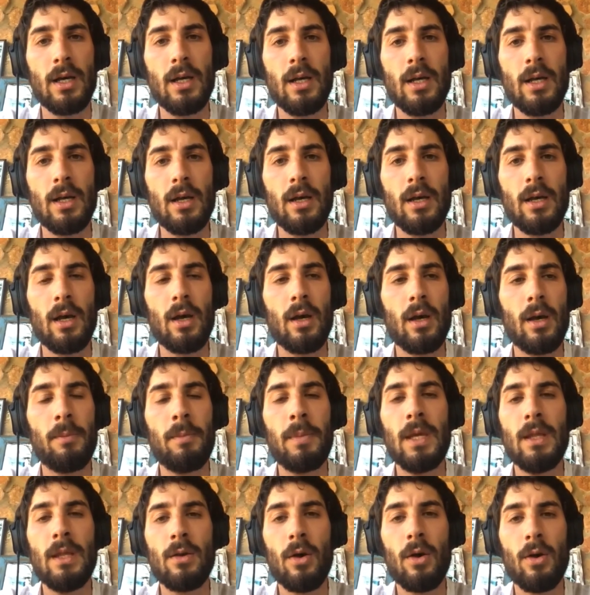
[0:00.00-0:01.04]
a
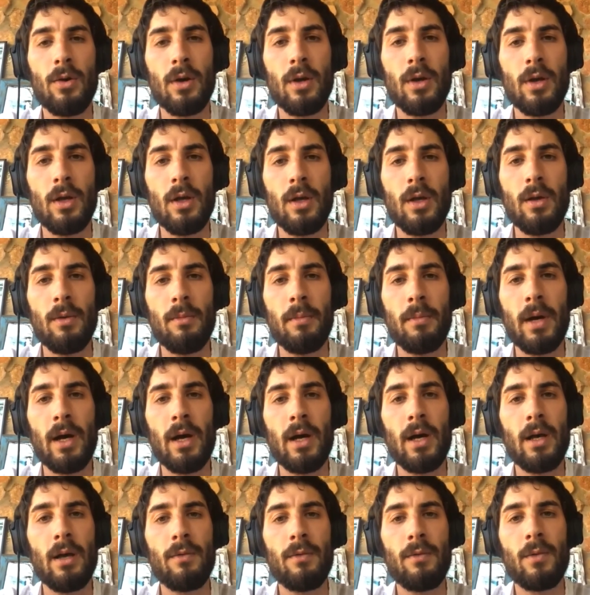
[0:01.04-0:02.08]
piton by,
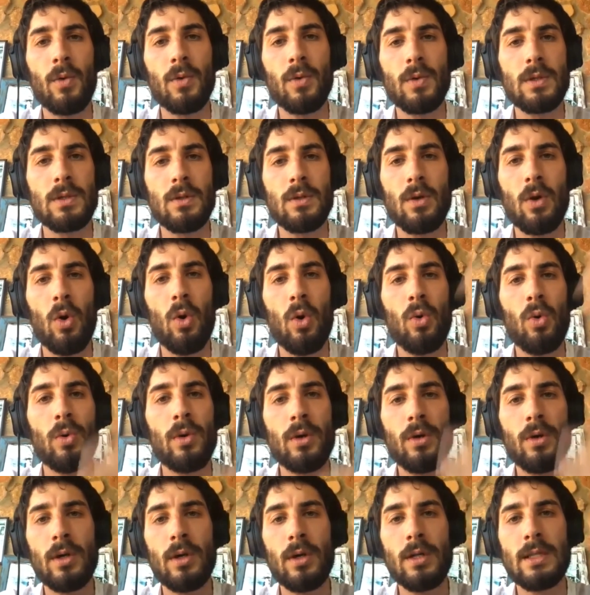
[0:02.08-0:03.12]
of course,
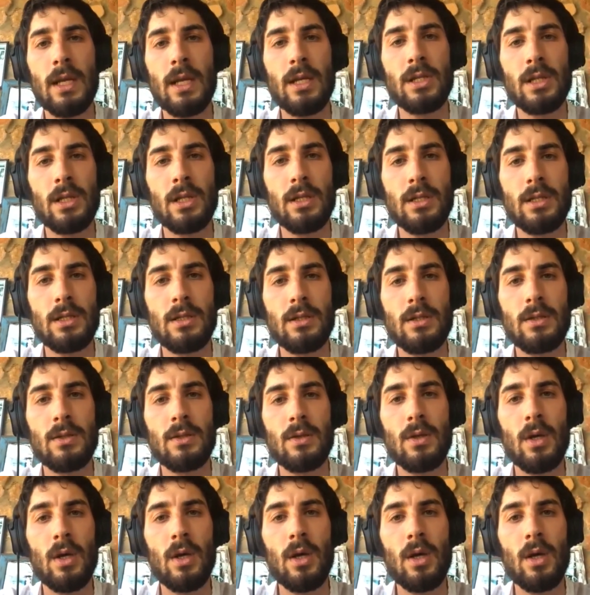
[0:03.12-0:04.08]
older ascensionists.